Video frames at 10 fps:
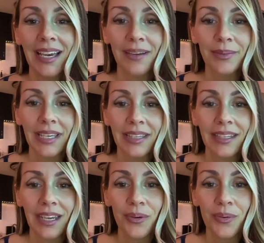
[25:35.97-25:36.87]
I'm glad
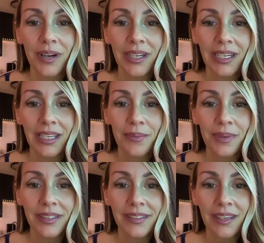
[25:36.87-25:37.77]
that I wanted it
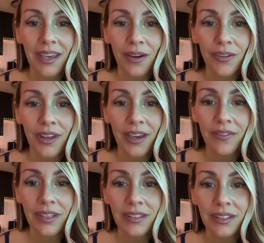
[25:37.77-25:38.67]
months
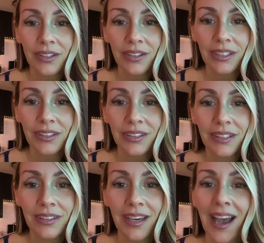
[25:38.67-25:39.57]
ago.